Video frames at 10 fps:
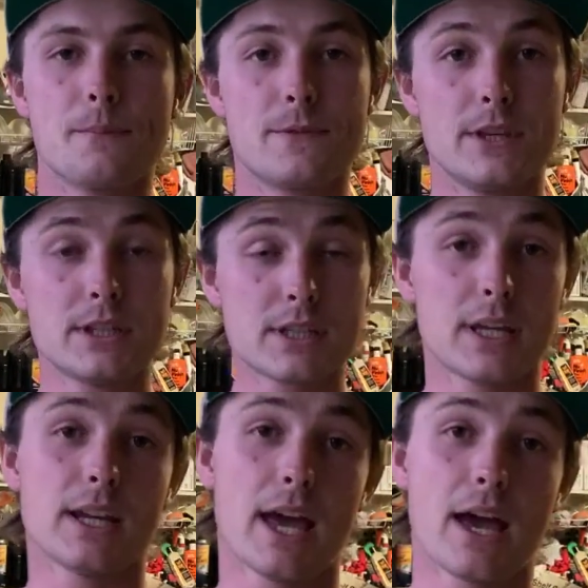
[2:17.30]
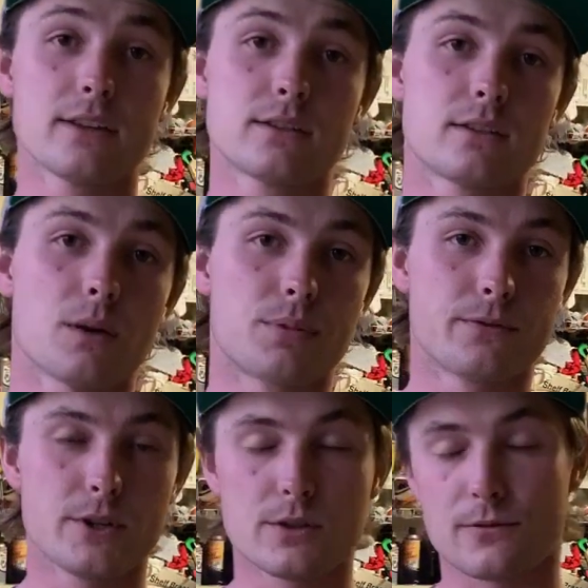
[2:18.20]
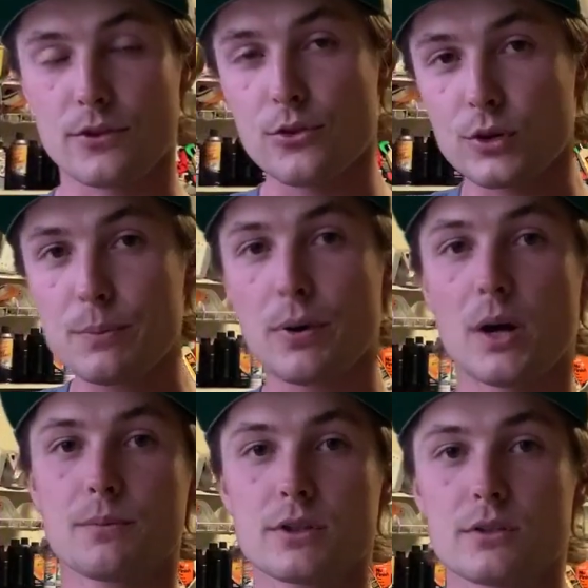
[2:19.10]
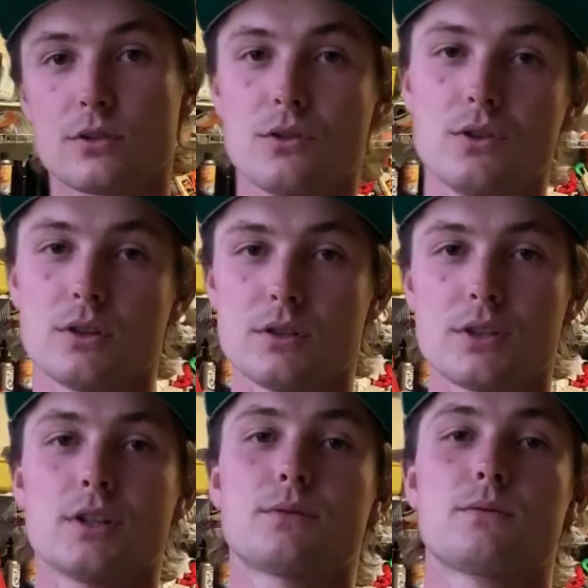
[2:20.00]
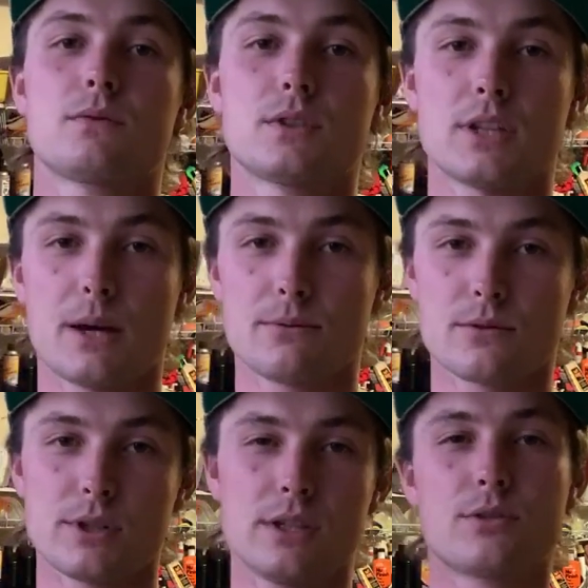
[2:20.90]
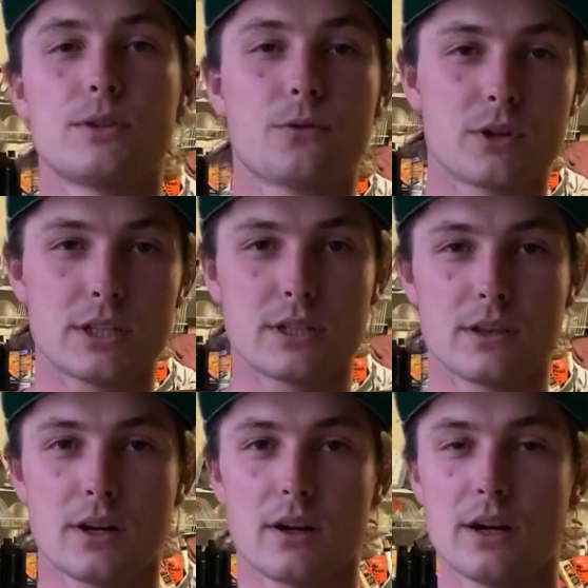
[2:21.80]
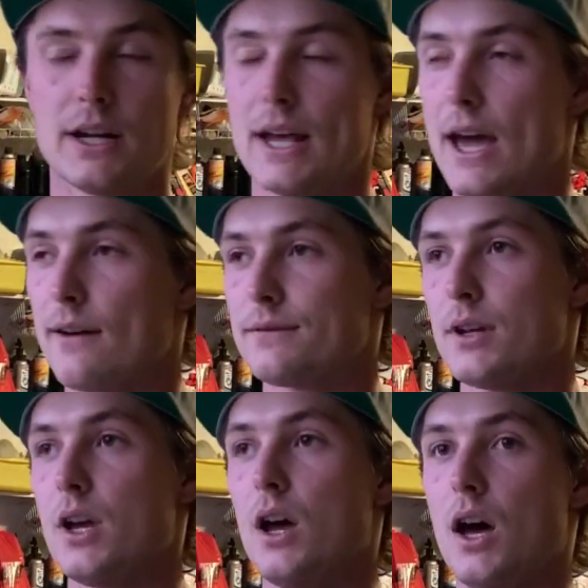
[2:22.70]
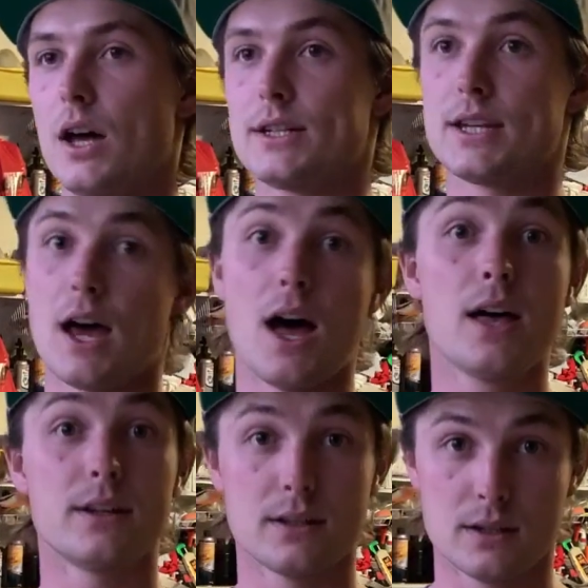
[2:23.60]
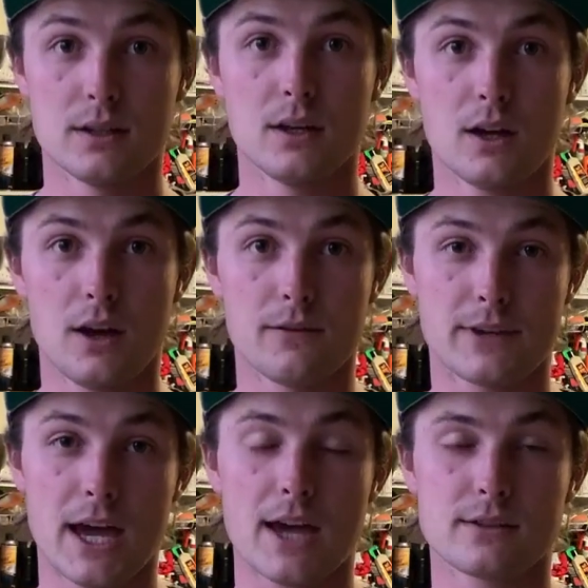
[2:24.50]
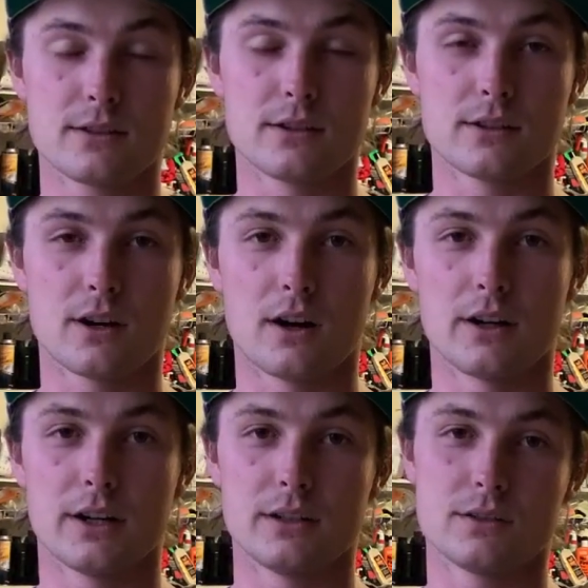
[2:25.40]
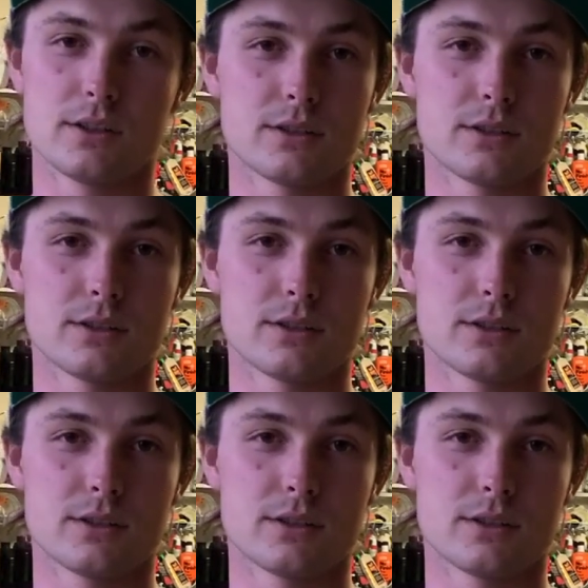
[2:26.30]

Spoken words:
This kit has a provision for 3 pumps, so you can just slap 3 340s in there and have a ton of gas to your car, and